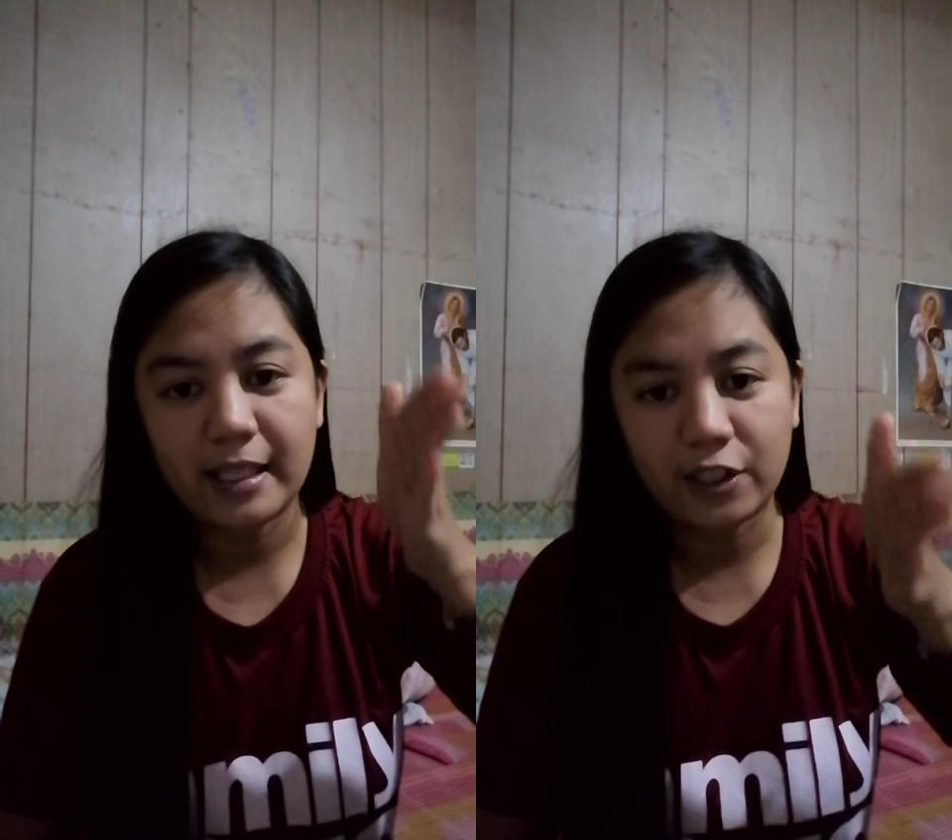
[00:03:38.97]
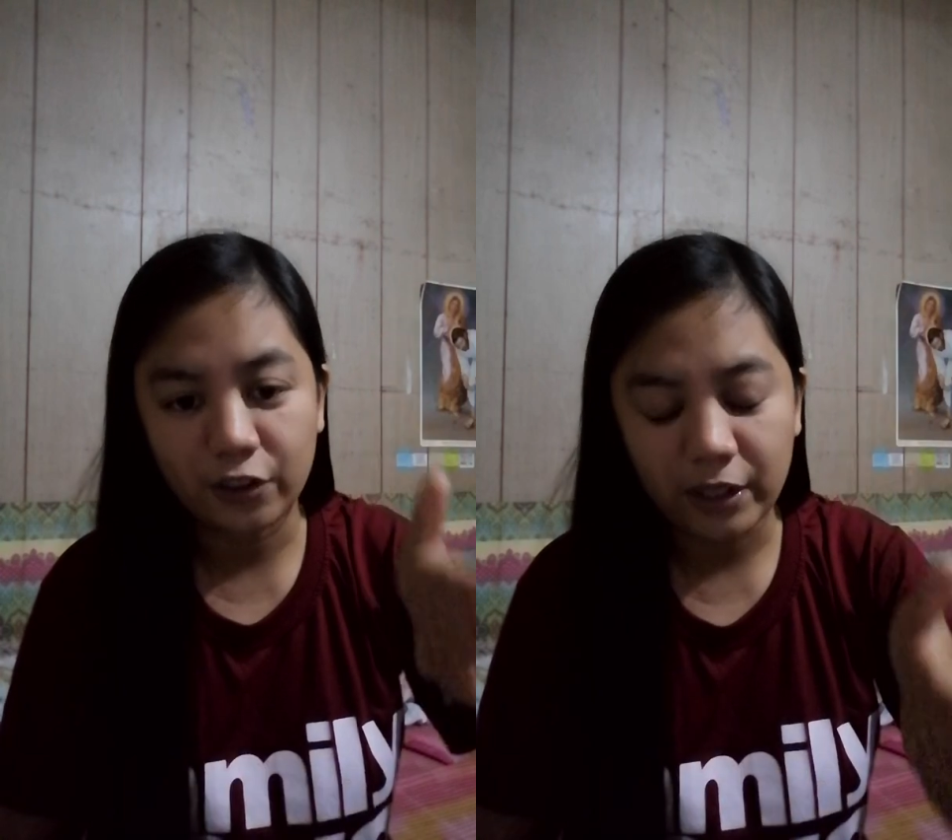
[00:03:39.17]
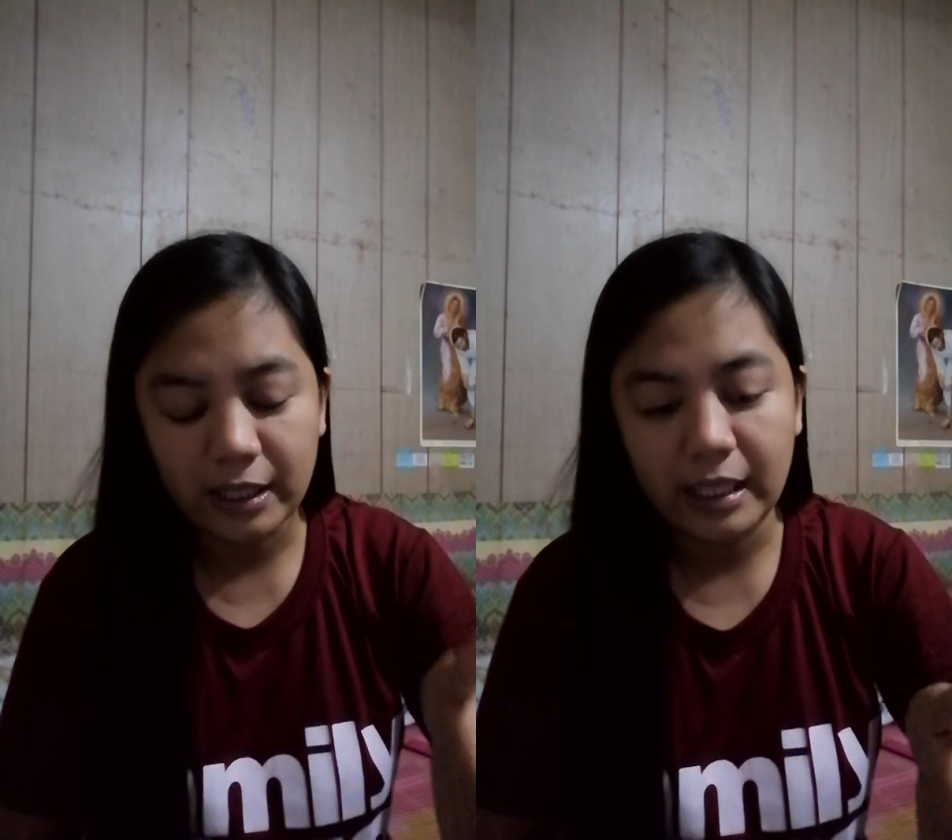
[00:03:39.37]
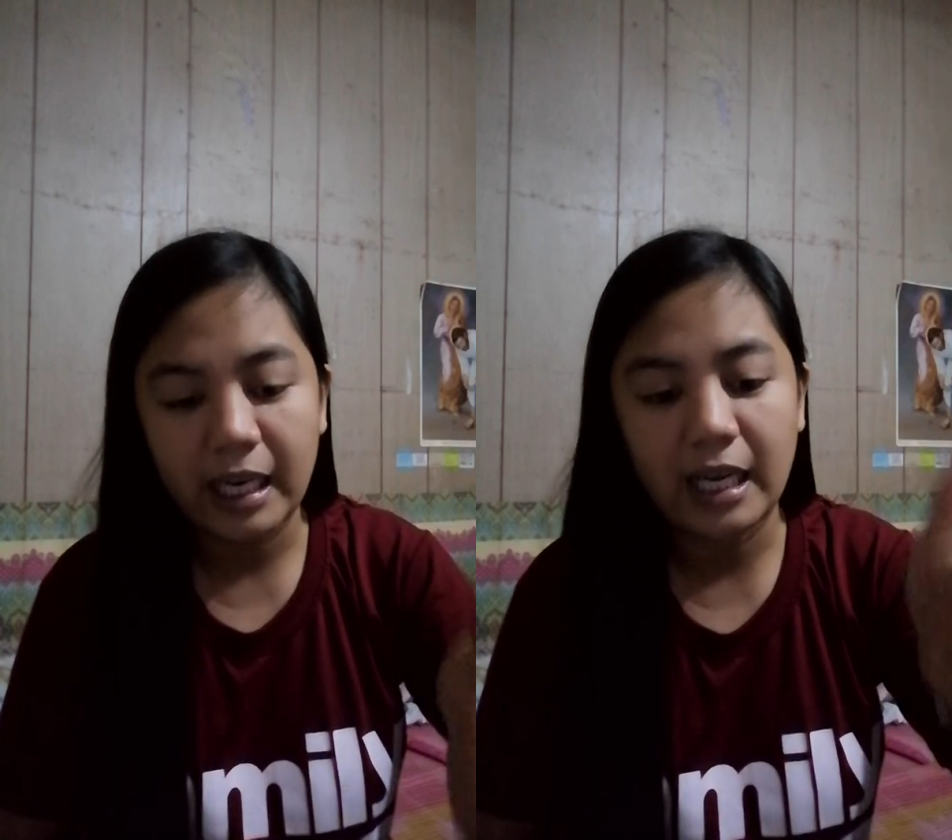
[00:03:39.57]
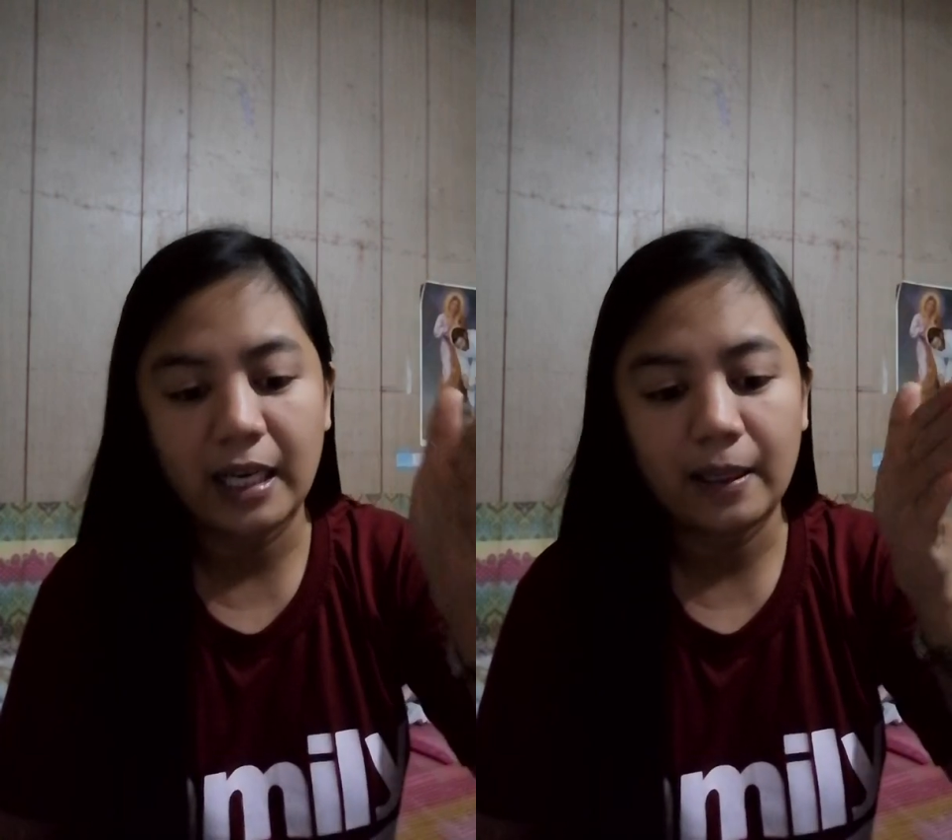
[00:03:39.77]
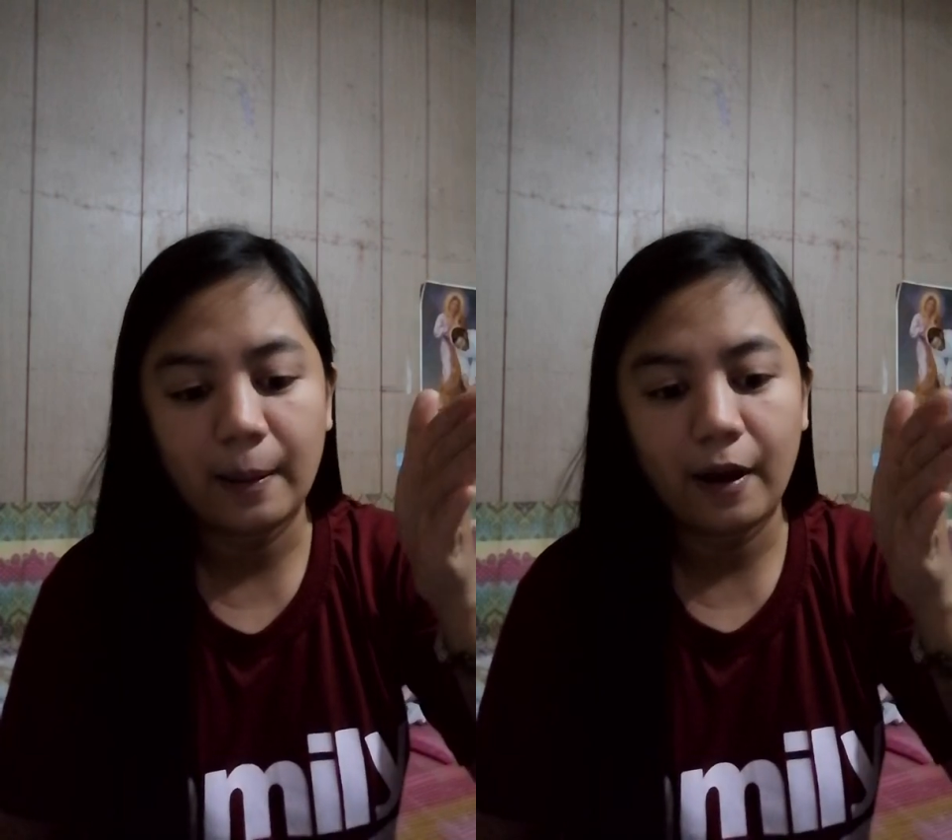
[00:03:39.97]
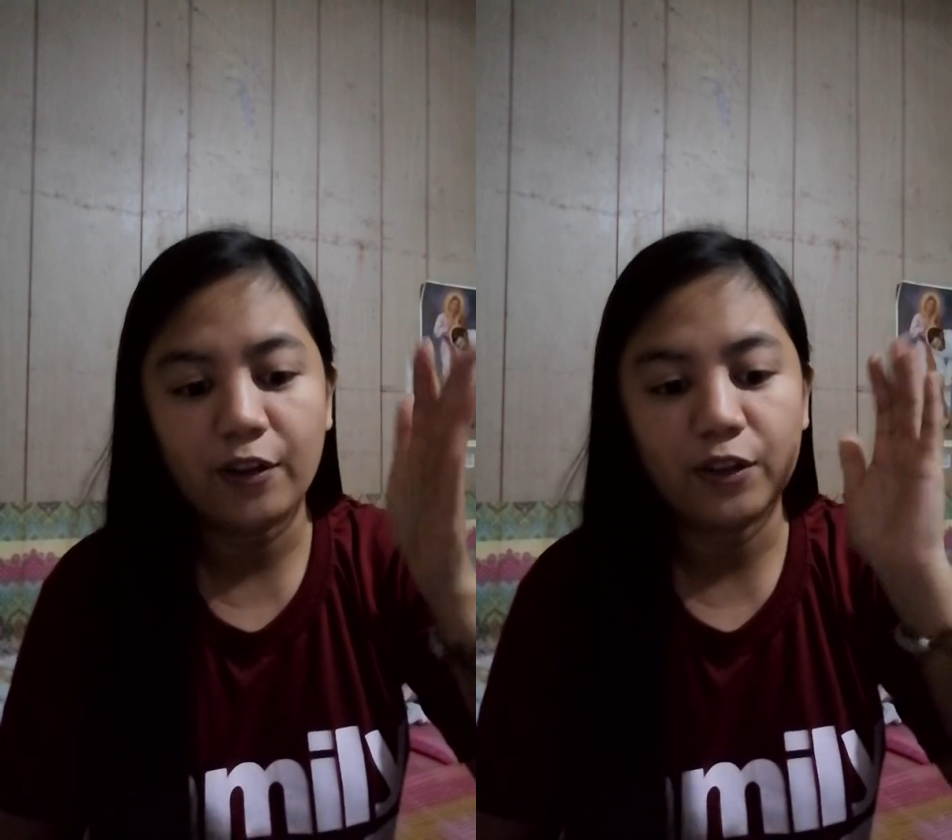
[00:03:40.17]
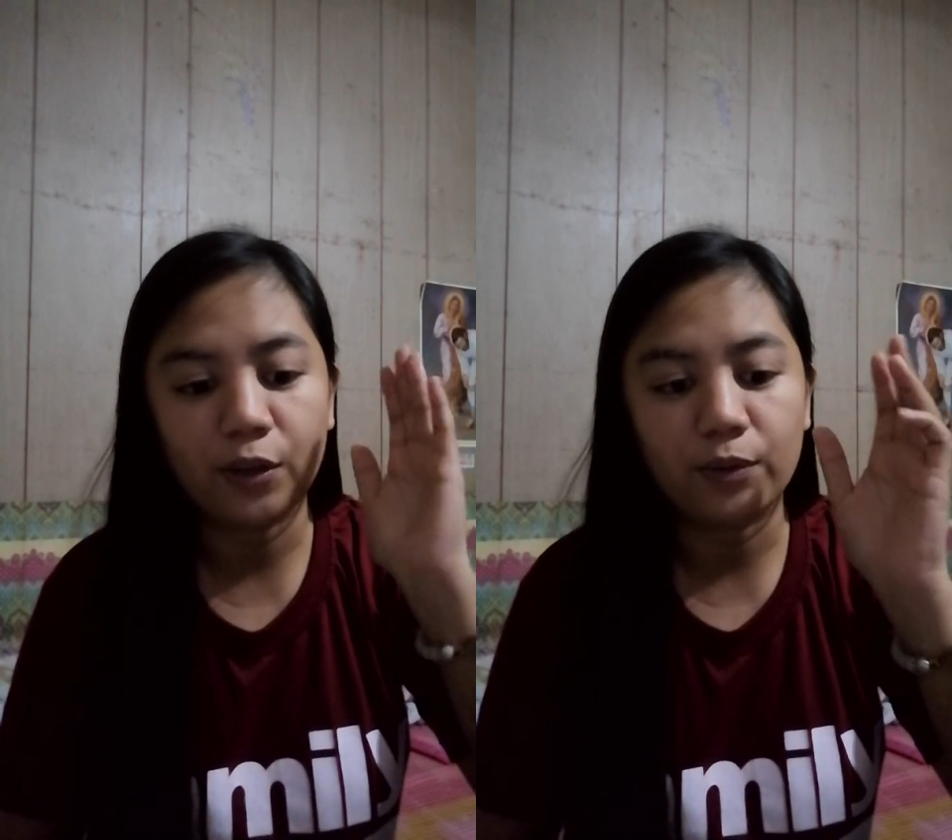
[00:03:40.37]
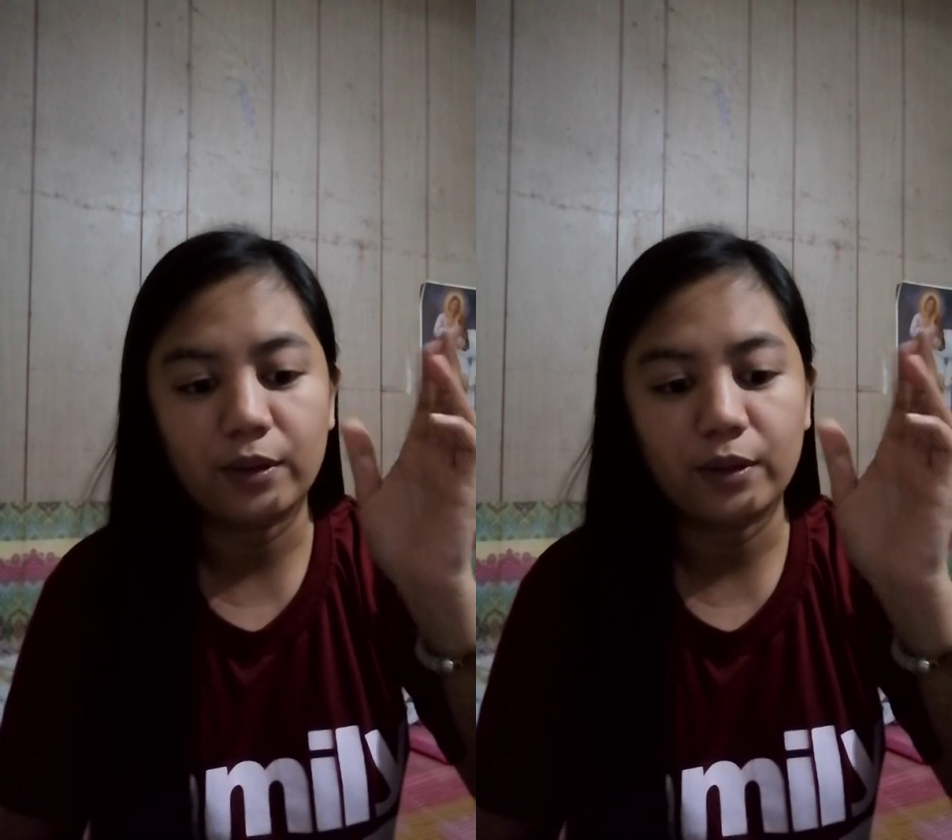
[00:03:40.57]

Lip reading: the greeting. Oh no,